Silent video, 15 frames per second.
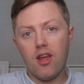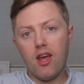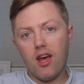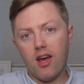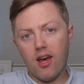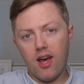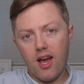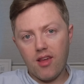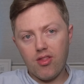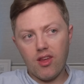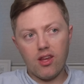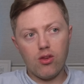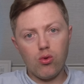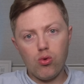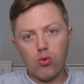I
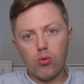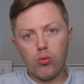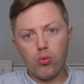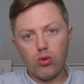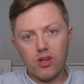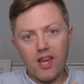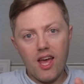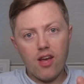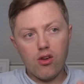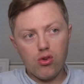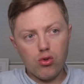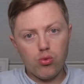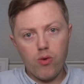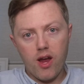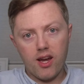think you will get a
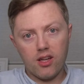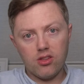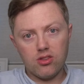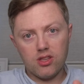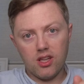good range